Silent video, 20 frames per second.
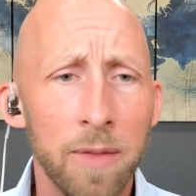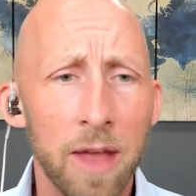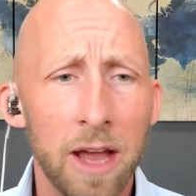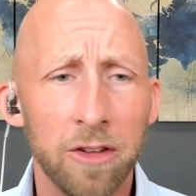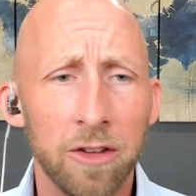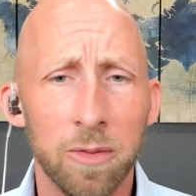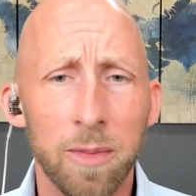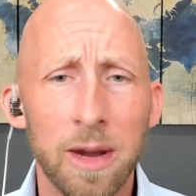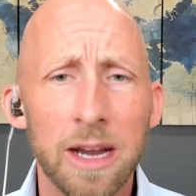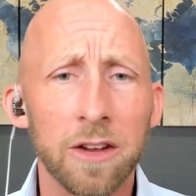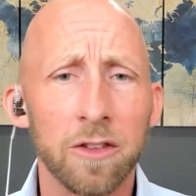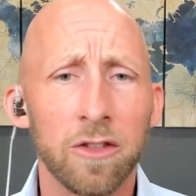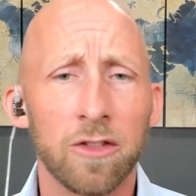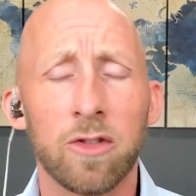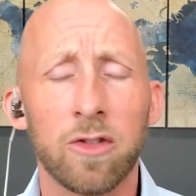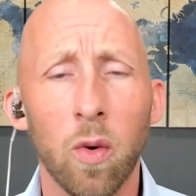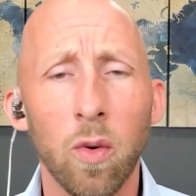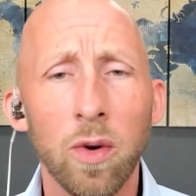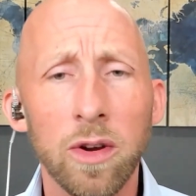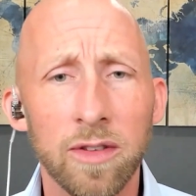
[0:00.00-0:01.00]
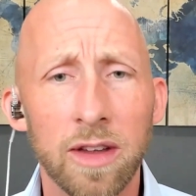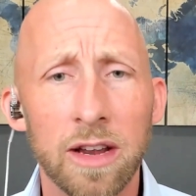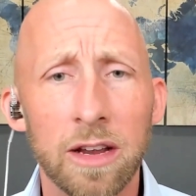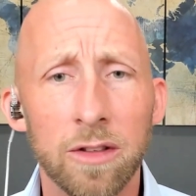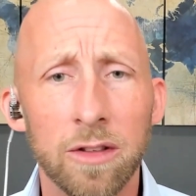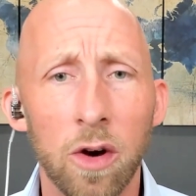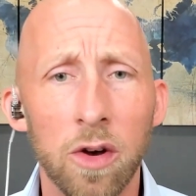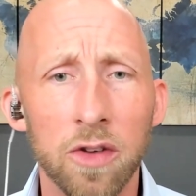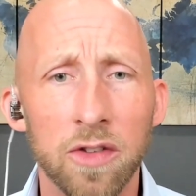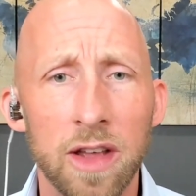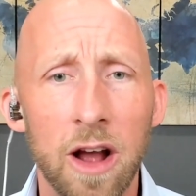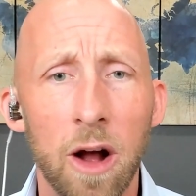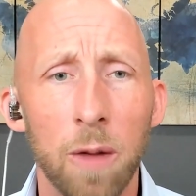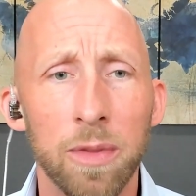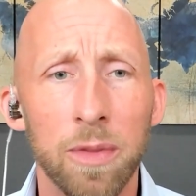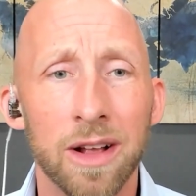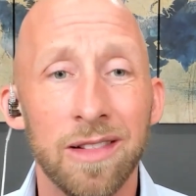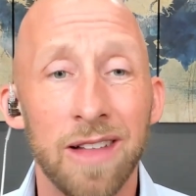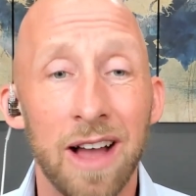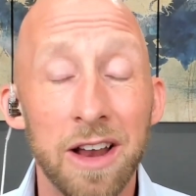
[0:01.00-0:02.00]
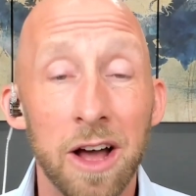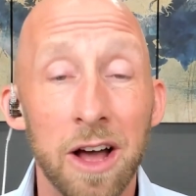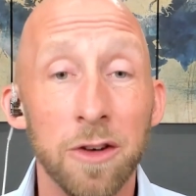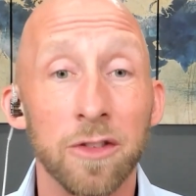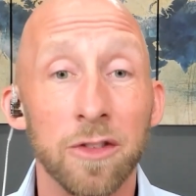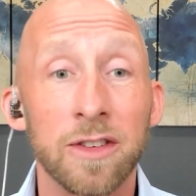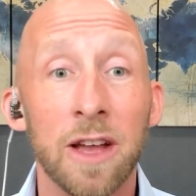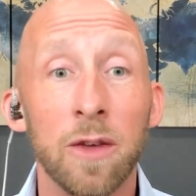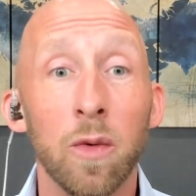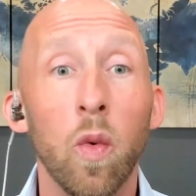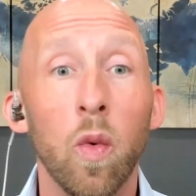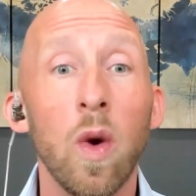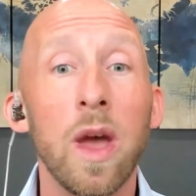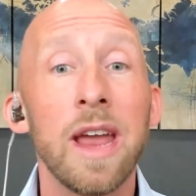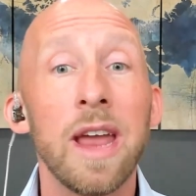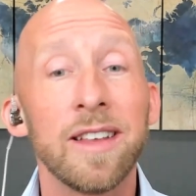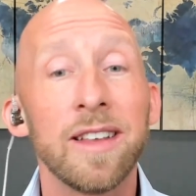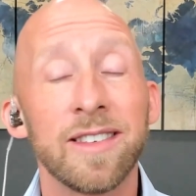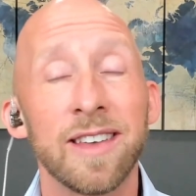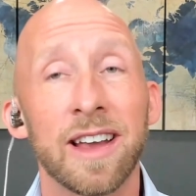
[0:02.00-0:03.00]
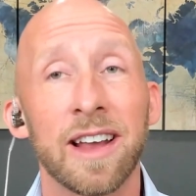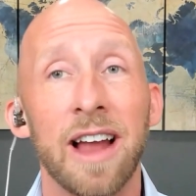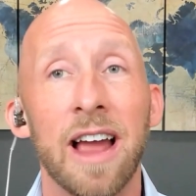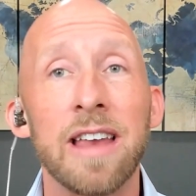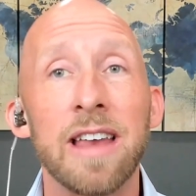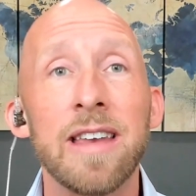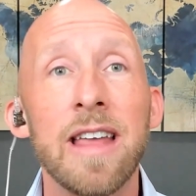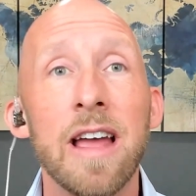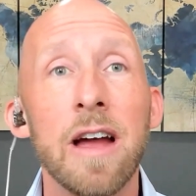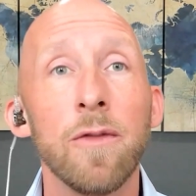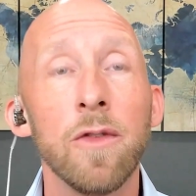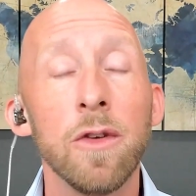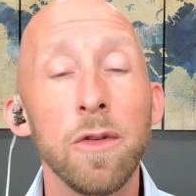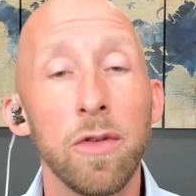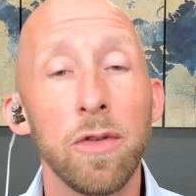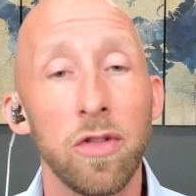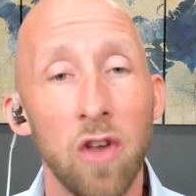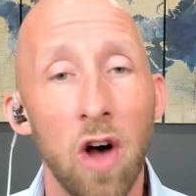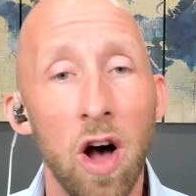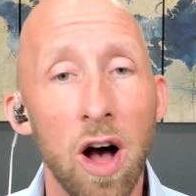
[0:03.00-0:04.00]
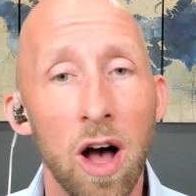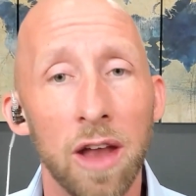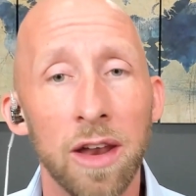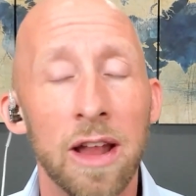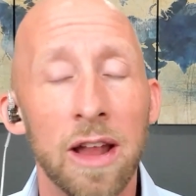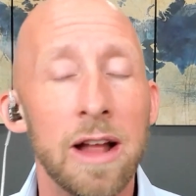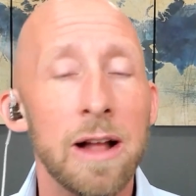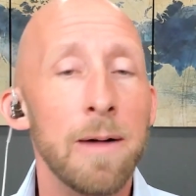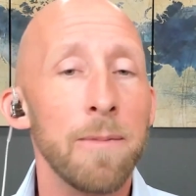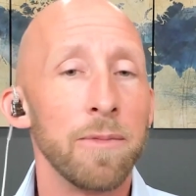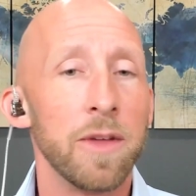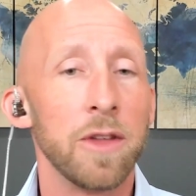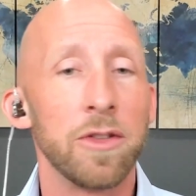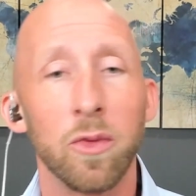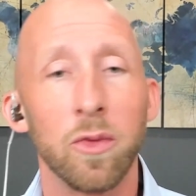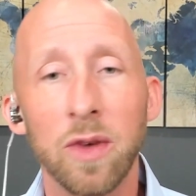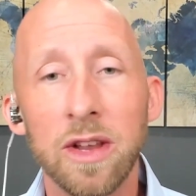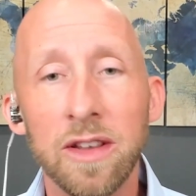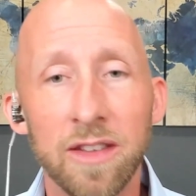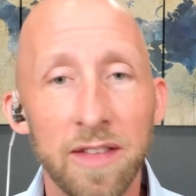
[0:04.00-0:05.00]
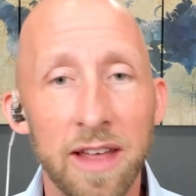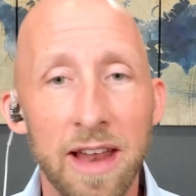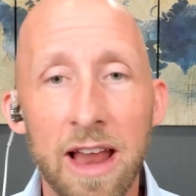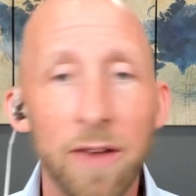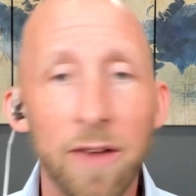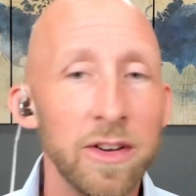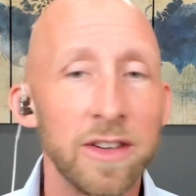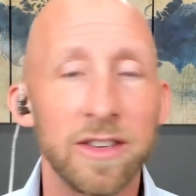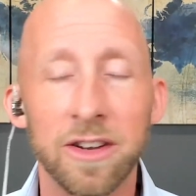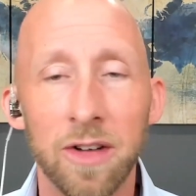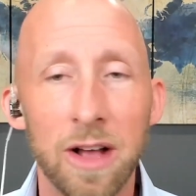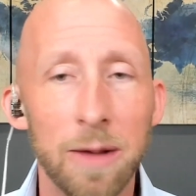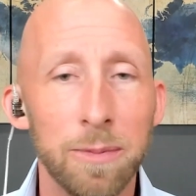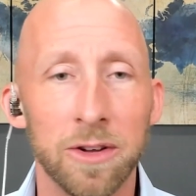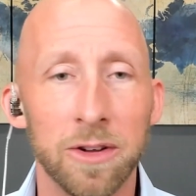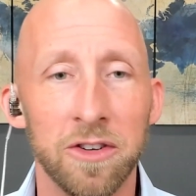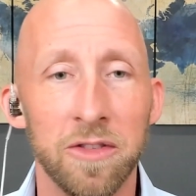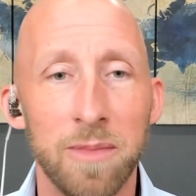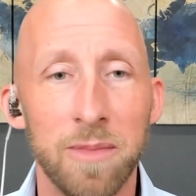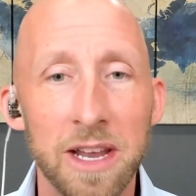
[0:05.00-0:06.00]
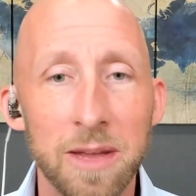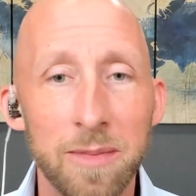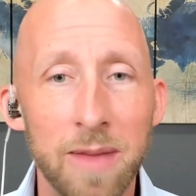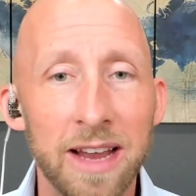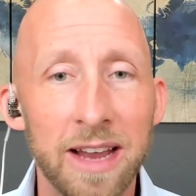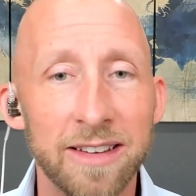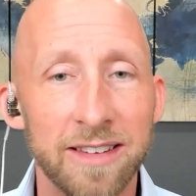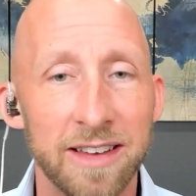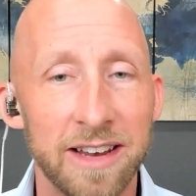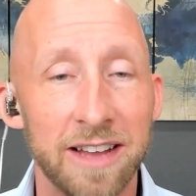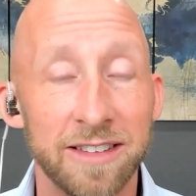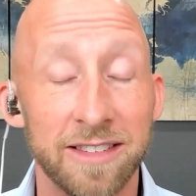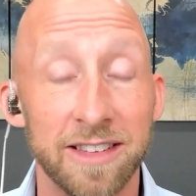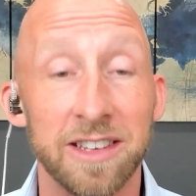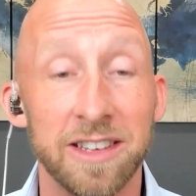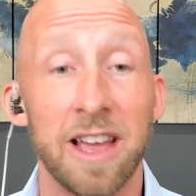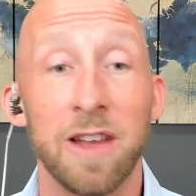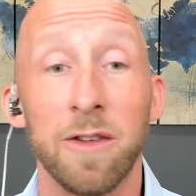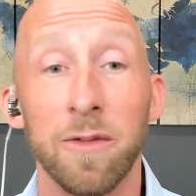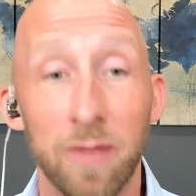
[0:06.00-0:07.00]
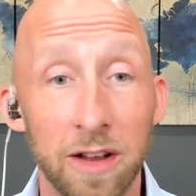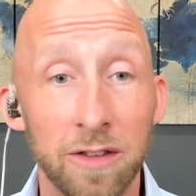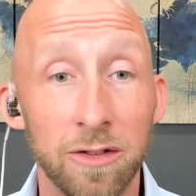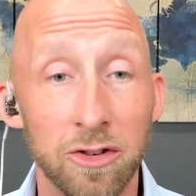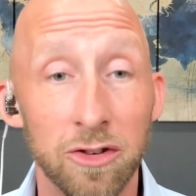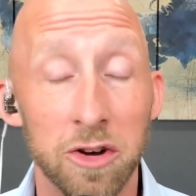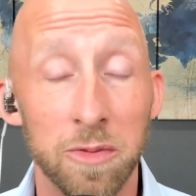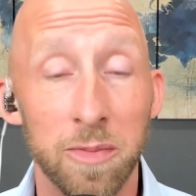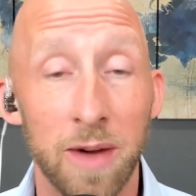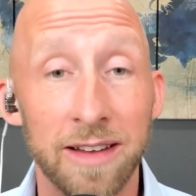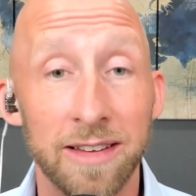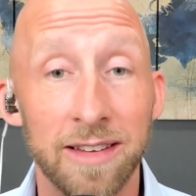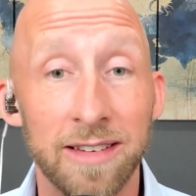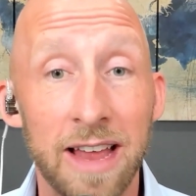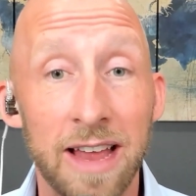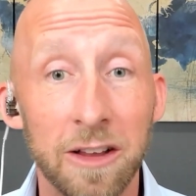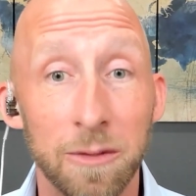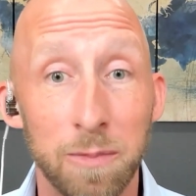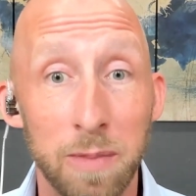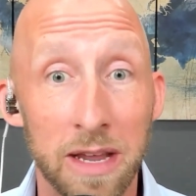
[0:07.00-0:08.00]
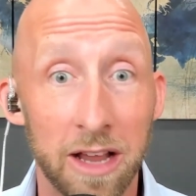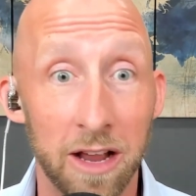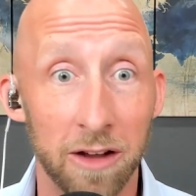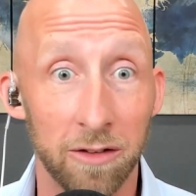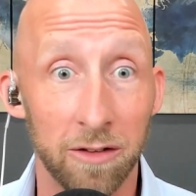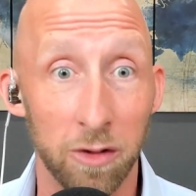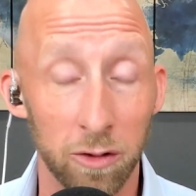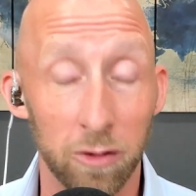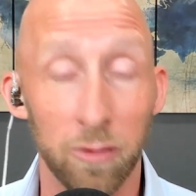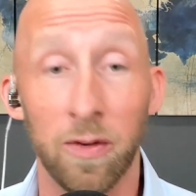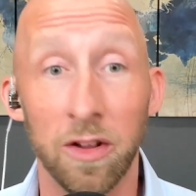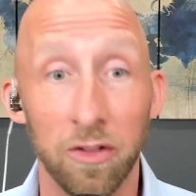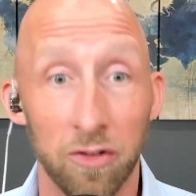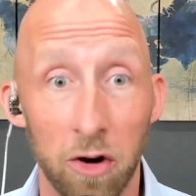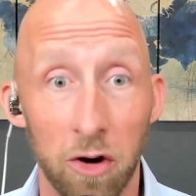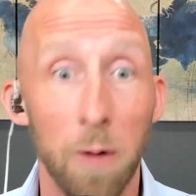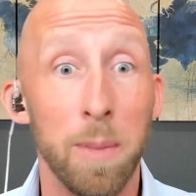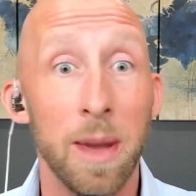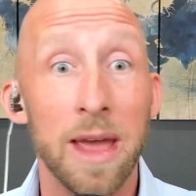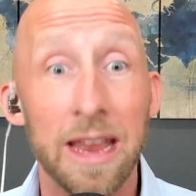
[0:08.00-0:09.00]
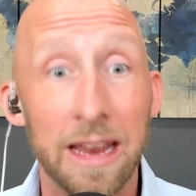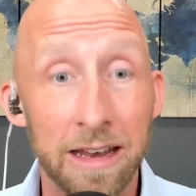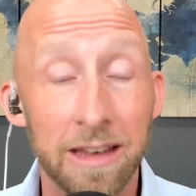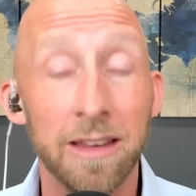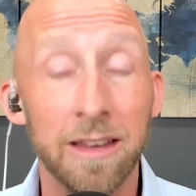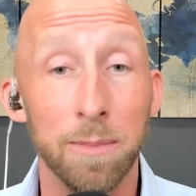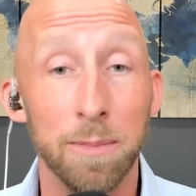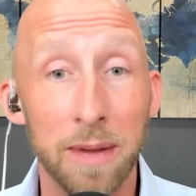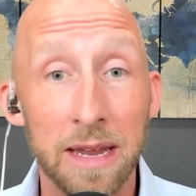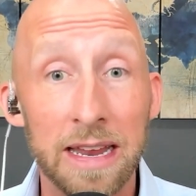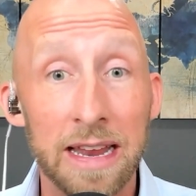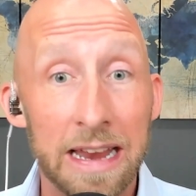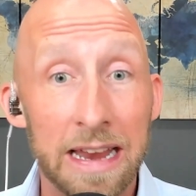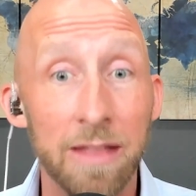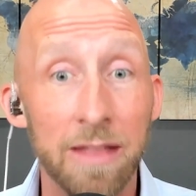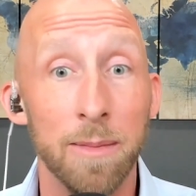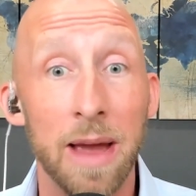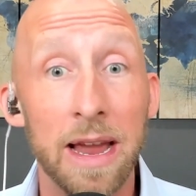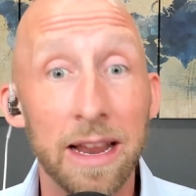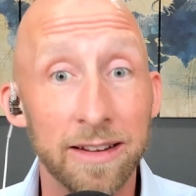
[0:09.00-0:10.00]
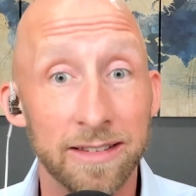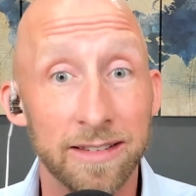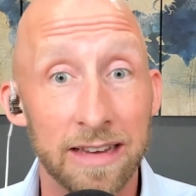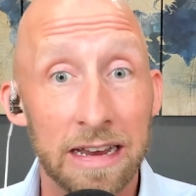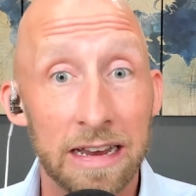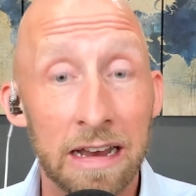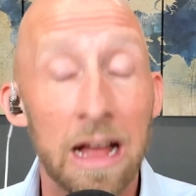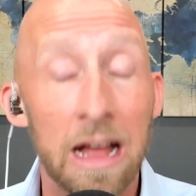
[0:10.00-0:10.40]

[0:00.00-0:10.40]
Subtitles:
And so, Micah, it's stories like those that help the client understand, wait a second, I never thought that the reason that every single episode of Money Magazine has the 10 funds you should buy today is because those funds are all paying to be in the magazine.